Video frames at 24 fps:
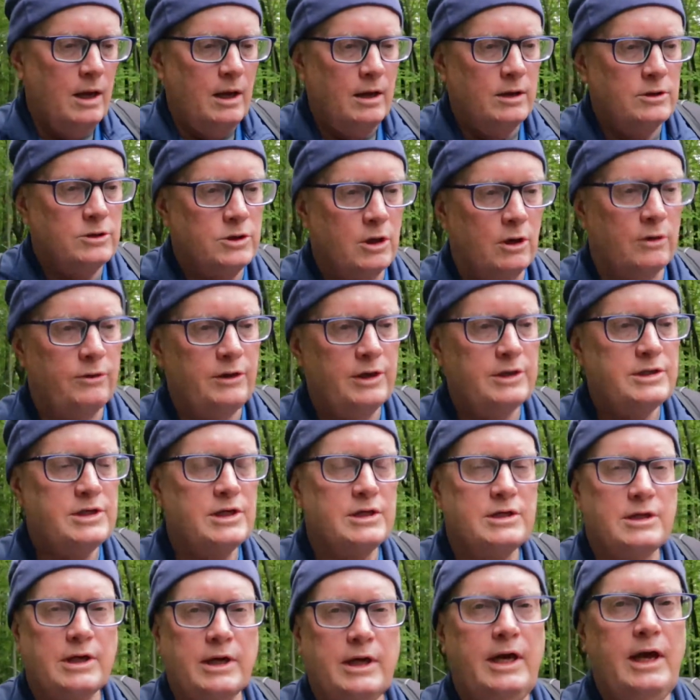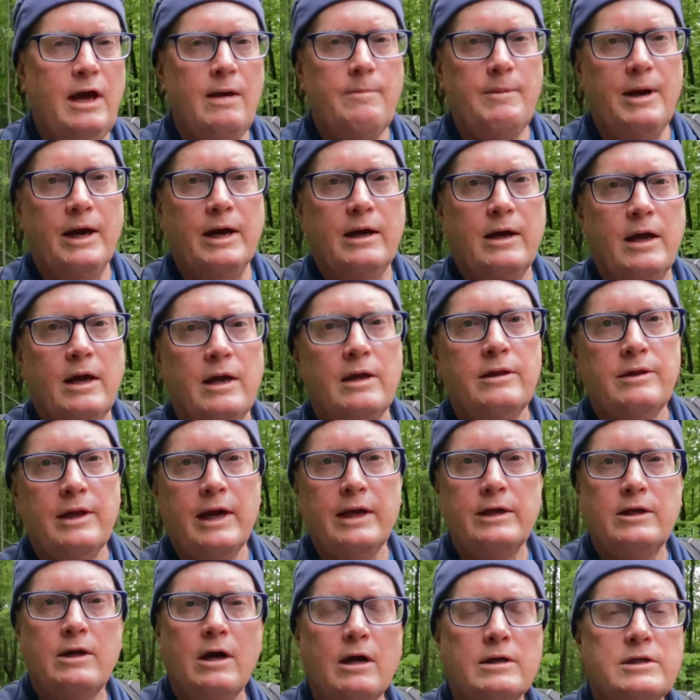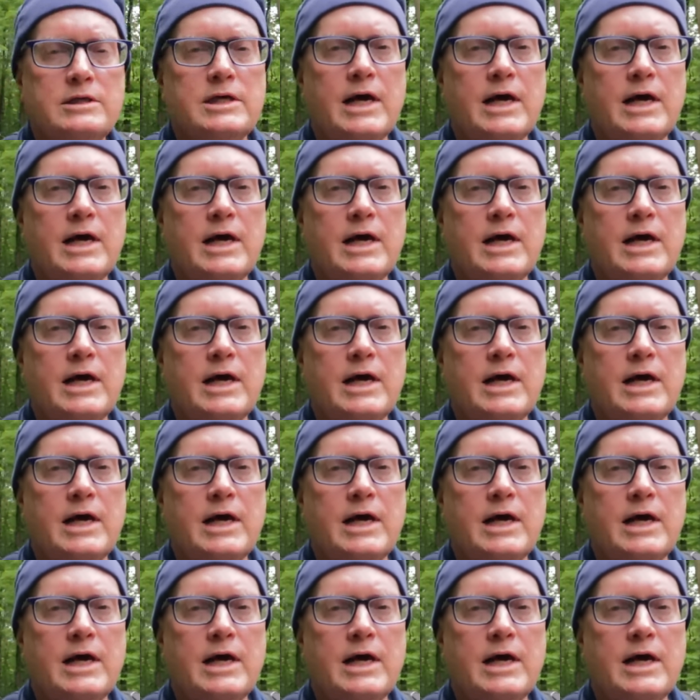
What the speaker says: So this is a gimmick that cuts